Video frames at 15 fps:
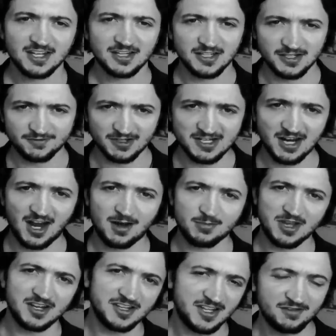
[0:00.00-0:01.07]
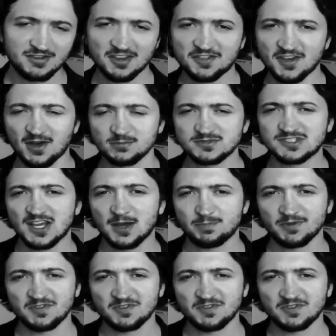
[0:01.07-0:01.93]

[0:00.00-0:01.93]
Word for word: Leave a comment, give it a thumbs up